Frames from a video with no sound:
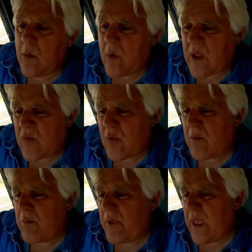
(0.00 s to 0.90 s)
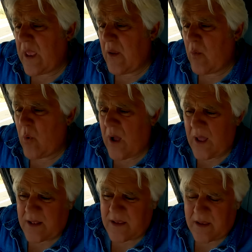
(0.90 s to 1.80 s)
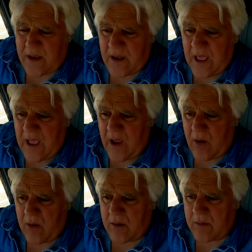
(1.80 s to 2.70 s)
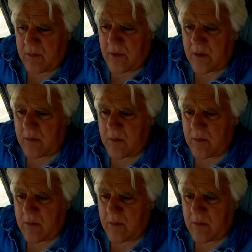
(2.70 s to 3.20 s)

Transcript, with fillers: Which would be what? And now about a quarter